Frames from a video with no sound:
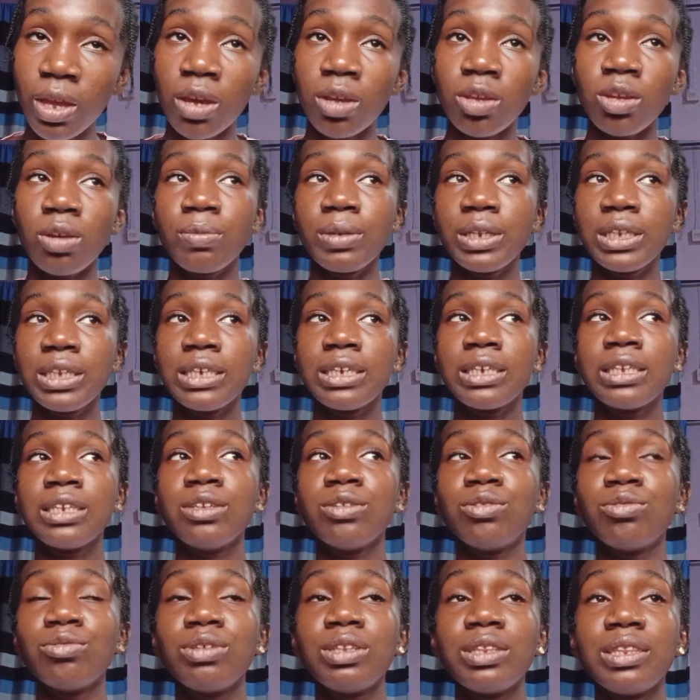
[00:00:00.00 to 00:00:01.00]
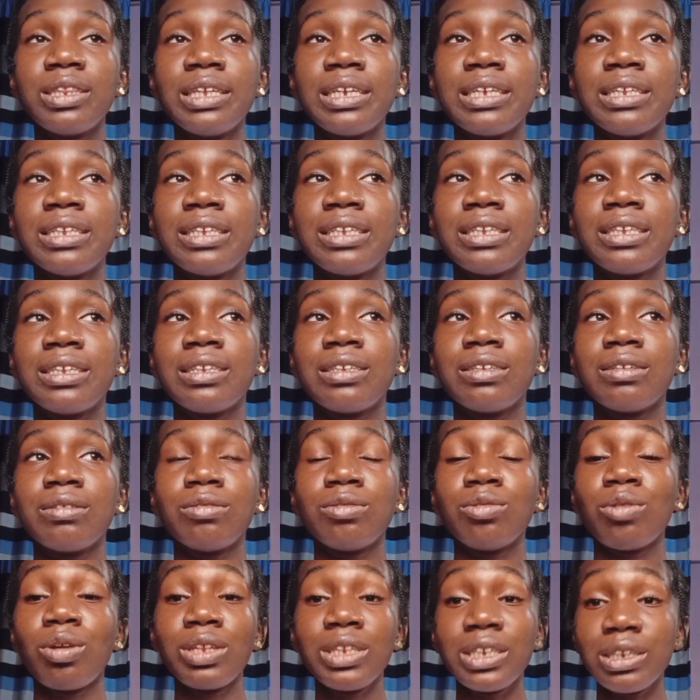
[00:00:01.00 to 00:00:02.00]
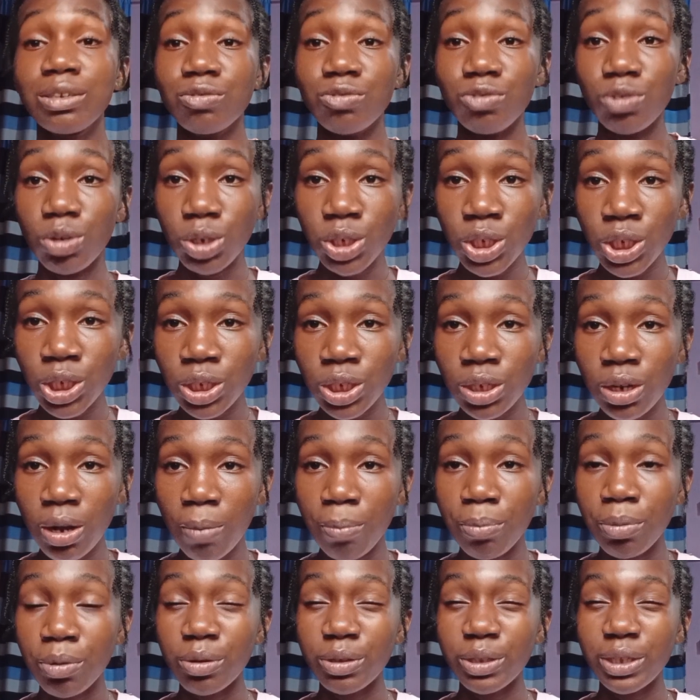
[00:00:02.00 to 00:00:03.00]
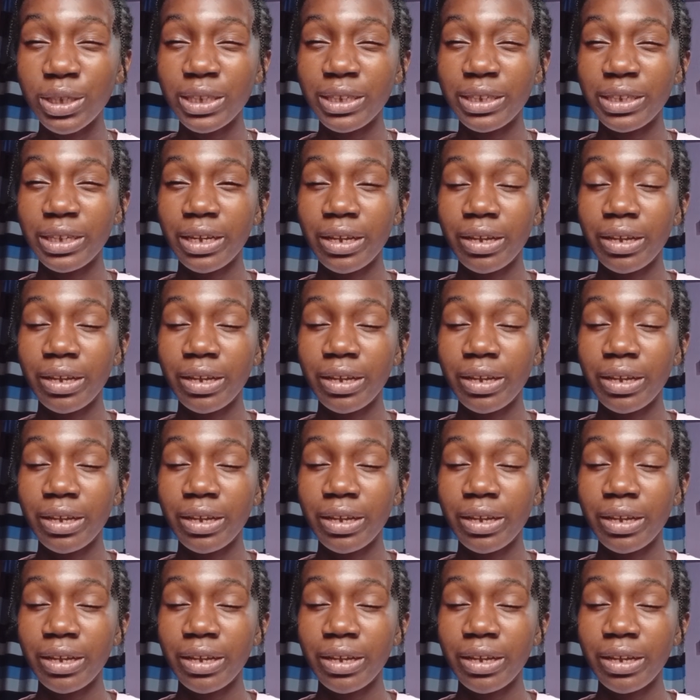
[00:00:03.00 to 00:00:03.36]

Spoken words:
You're basically doing things not in rush, but